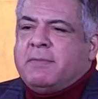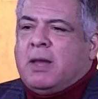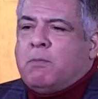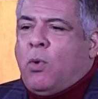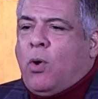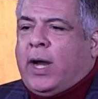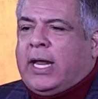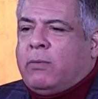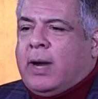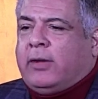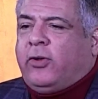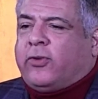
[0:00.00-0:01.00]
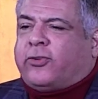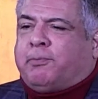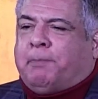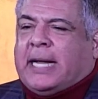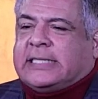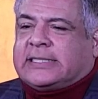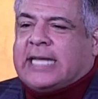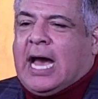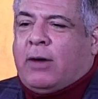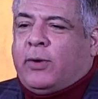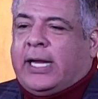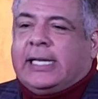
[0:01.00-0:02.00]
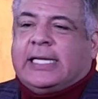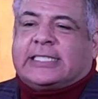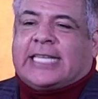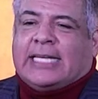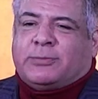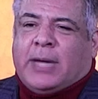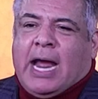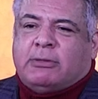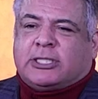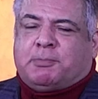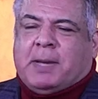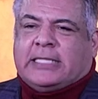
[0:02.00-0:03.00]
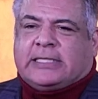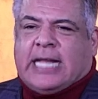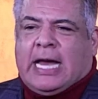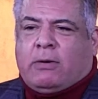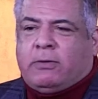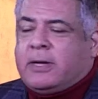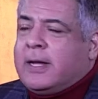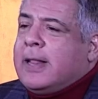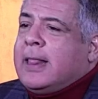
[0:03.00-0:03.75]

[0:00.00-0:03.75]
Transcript: in the morning when you're spaced out, or in this case, when I was spaced out,